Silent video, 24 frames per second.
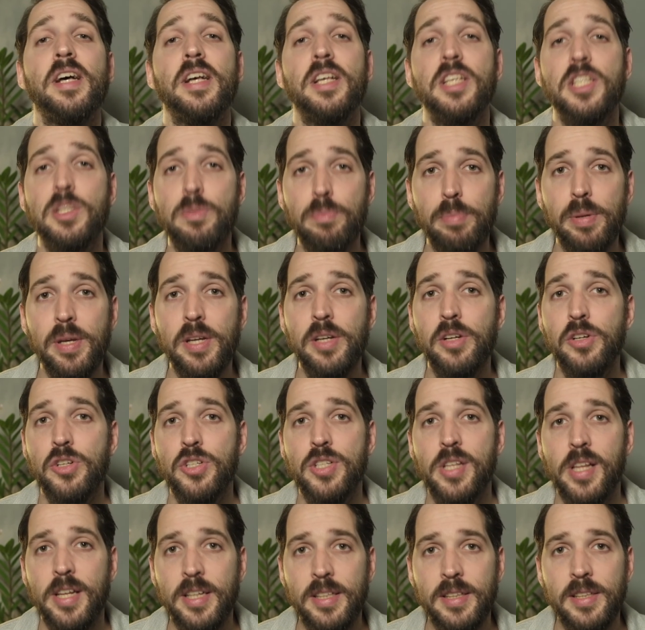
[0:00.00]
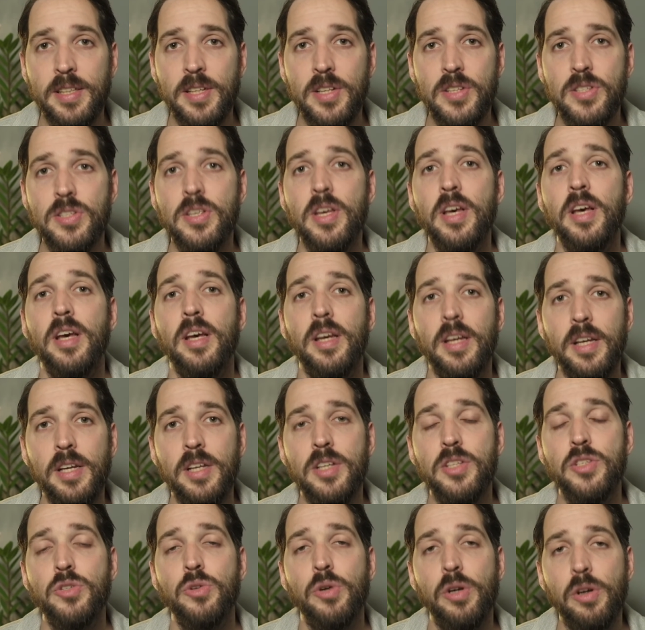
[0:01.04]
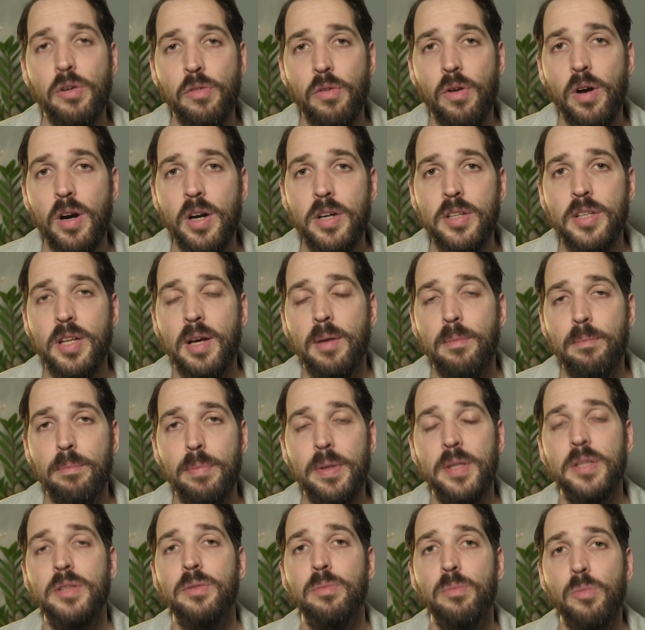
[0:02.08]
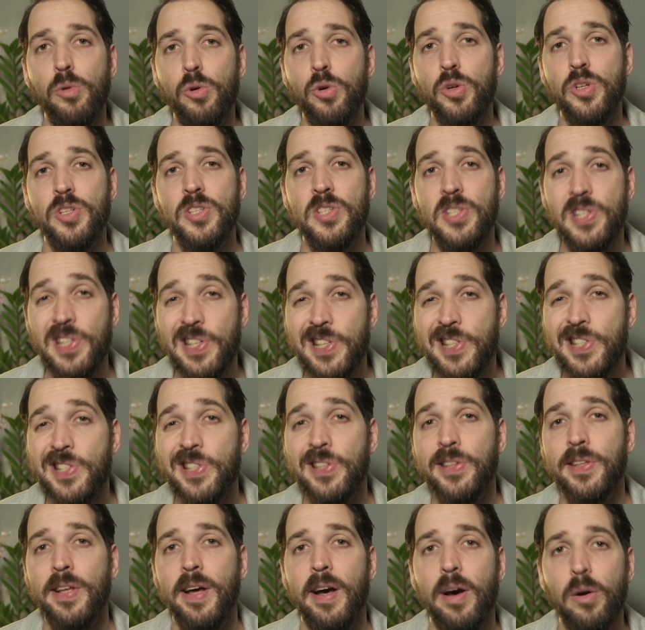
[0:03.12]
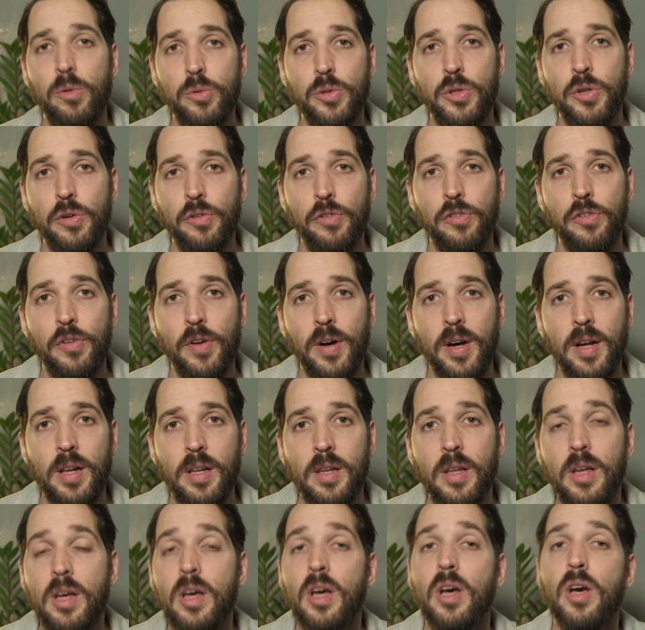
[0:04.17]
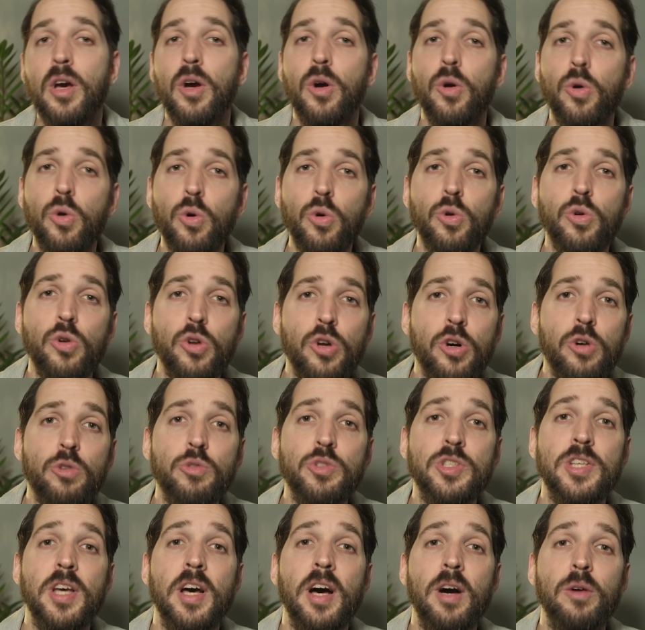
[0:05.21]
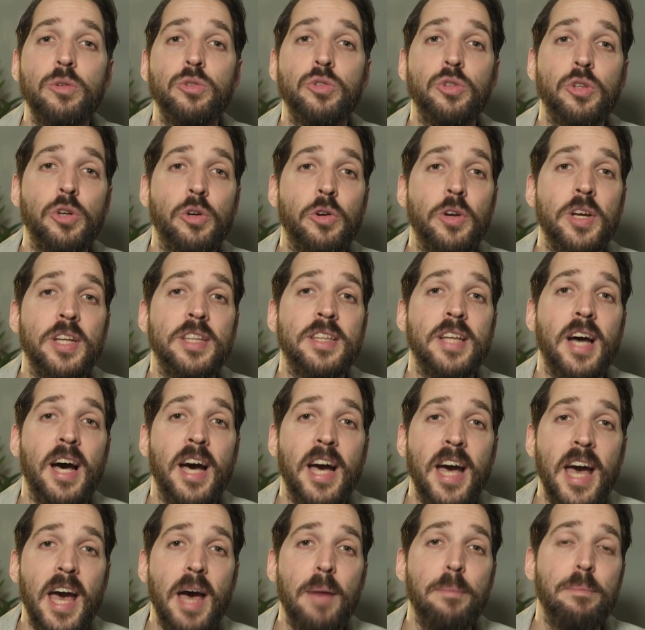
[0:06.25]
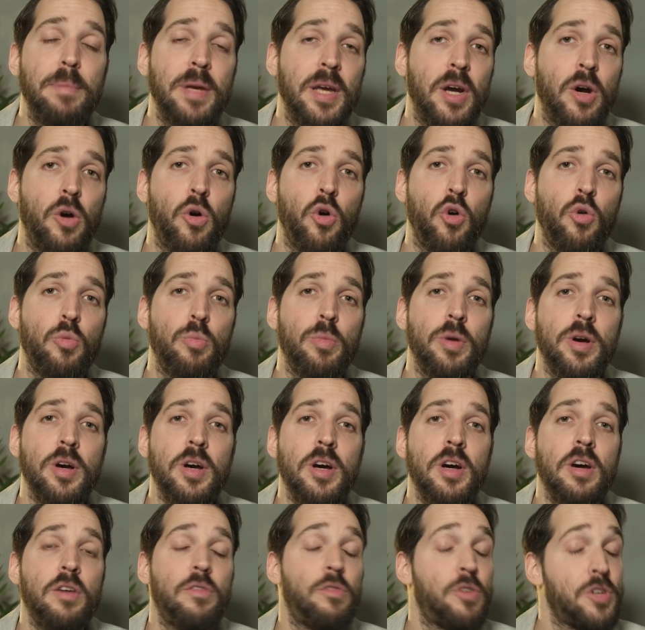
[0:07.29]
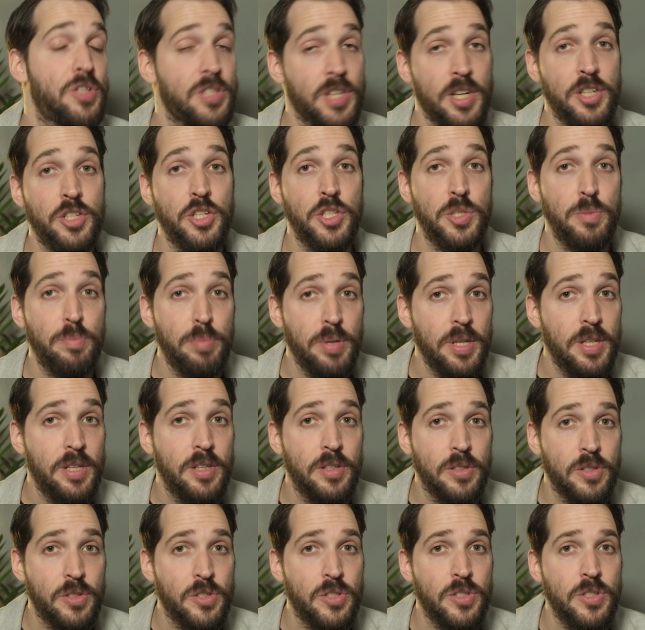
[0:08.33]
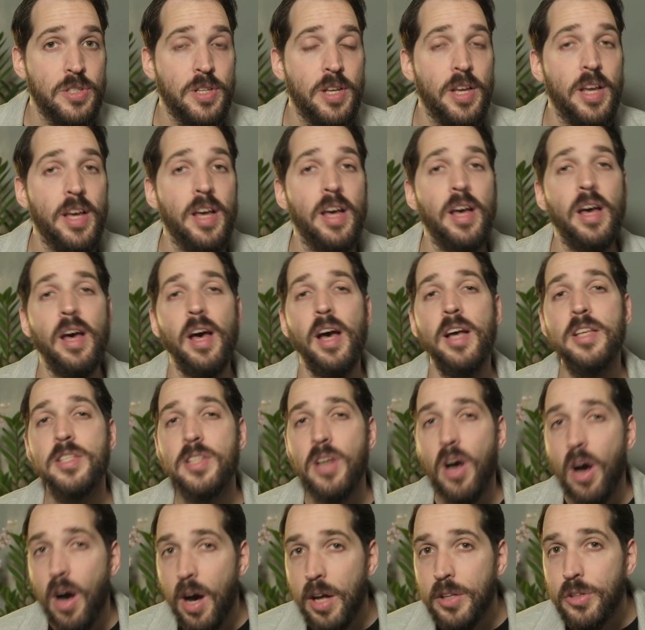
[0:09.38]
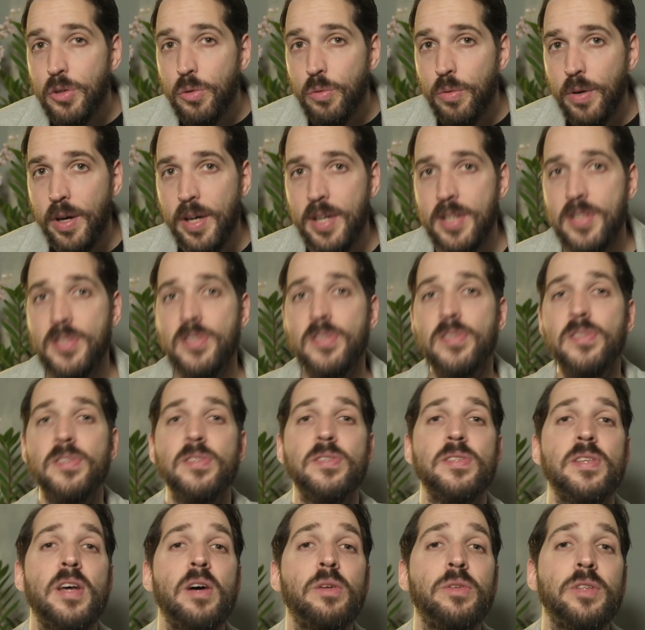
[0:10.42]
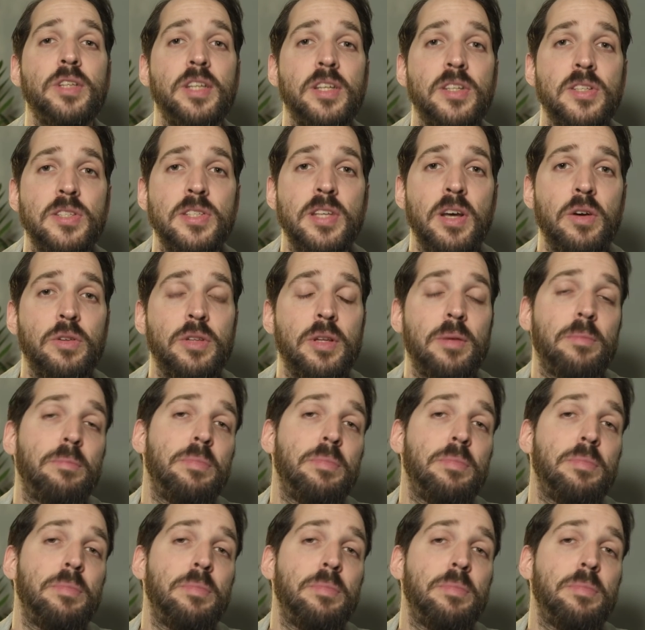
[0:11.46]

speakers like this is required a bit more seasoned audiophile who knows how to create a happy home for such speakers, as otherwise sound can sound a